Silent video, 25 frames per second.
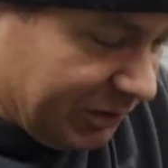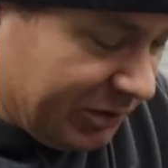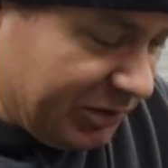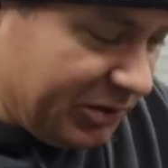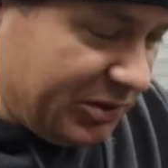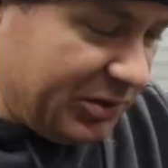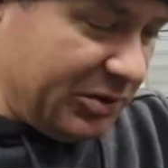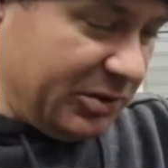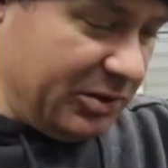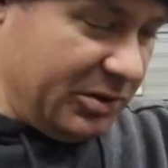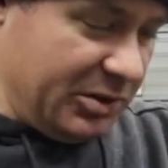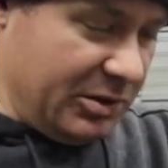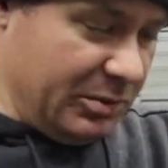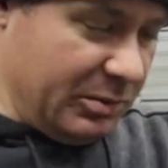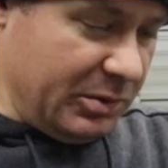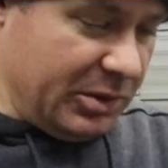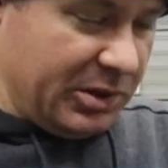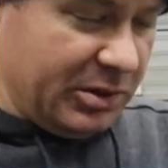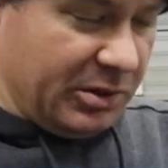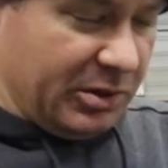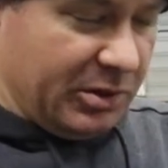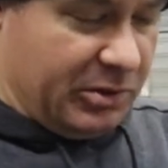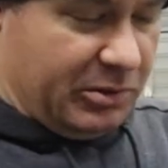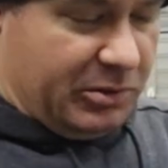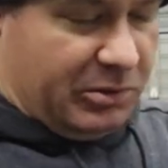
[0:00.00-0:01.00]
so there we
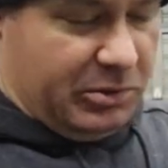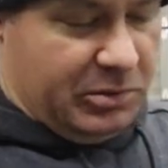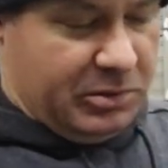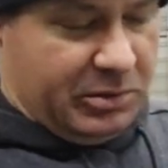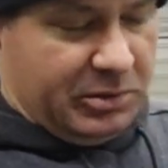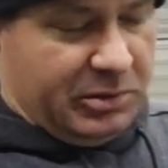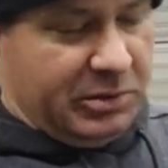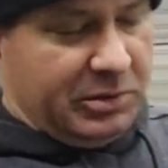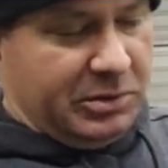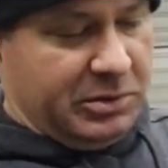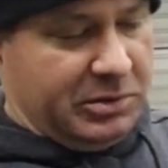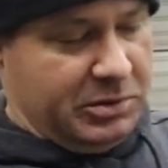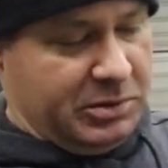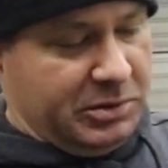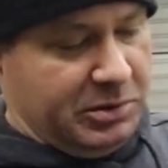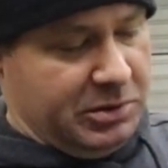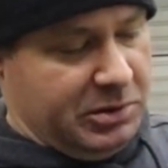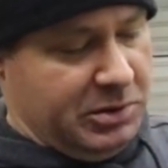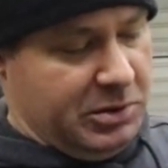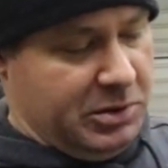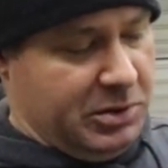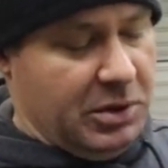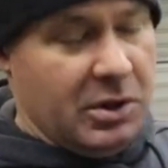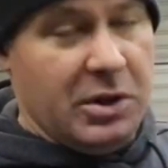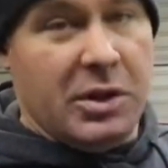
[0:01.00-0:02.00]
go.
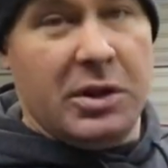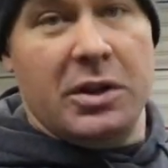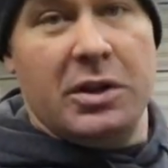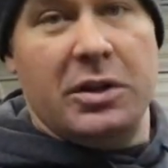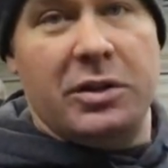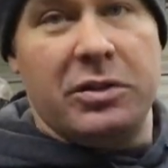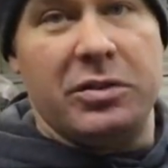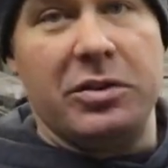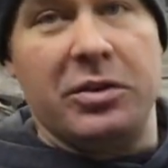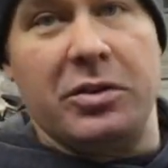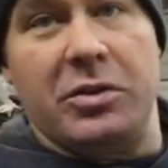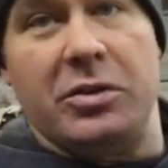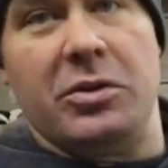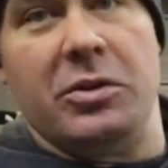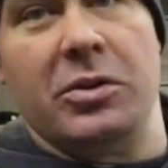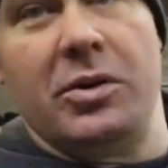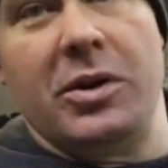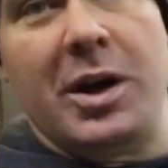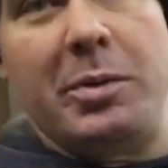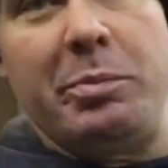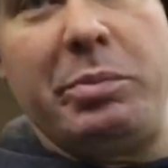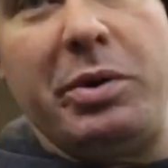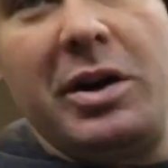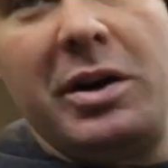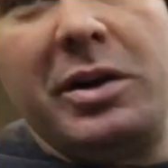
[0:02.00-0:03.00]
So
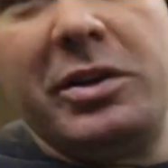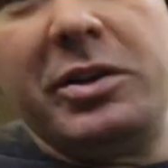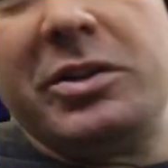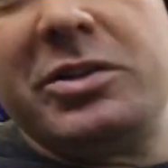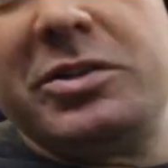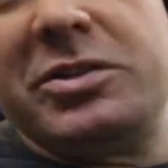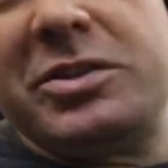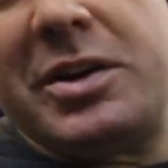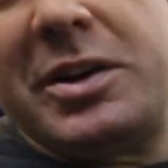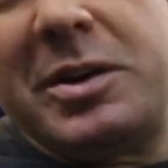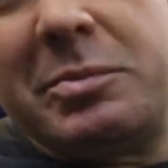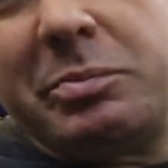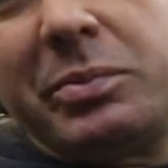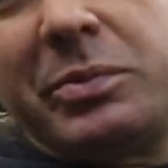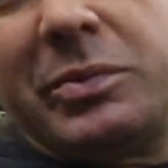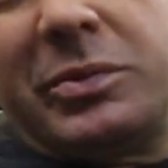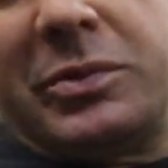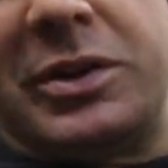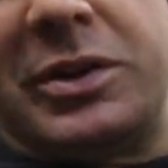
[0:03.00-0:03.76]
I polished up